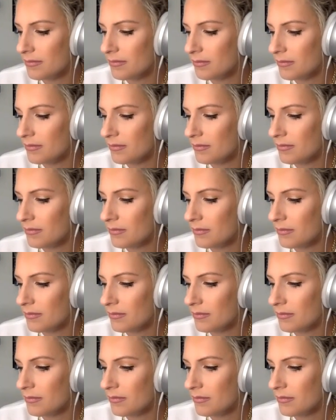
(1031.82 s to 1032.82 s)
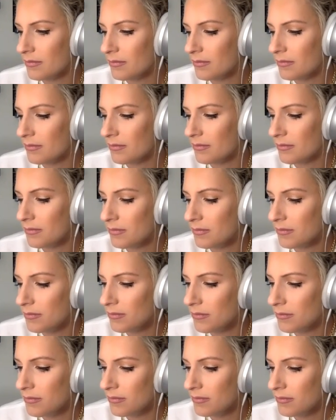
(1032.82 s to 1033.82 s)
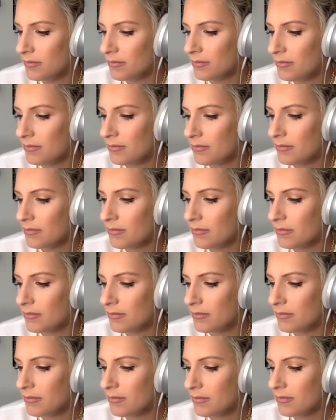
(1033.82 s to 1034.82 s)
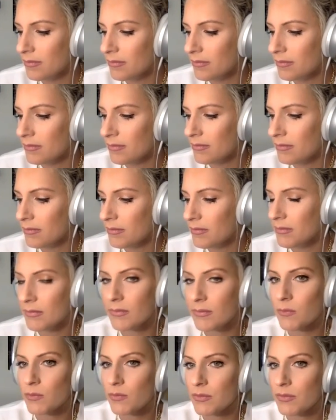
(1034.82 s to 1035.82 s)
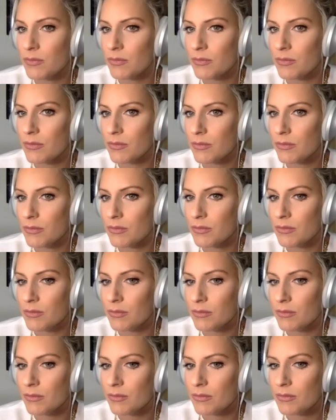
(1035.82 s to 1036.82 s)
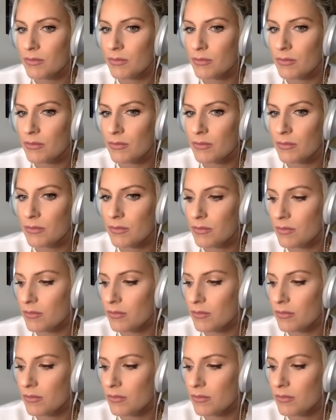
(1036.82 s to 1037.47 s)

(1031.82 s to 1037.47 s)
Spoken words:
This person isn't speaking.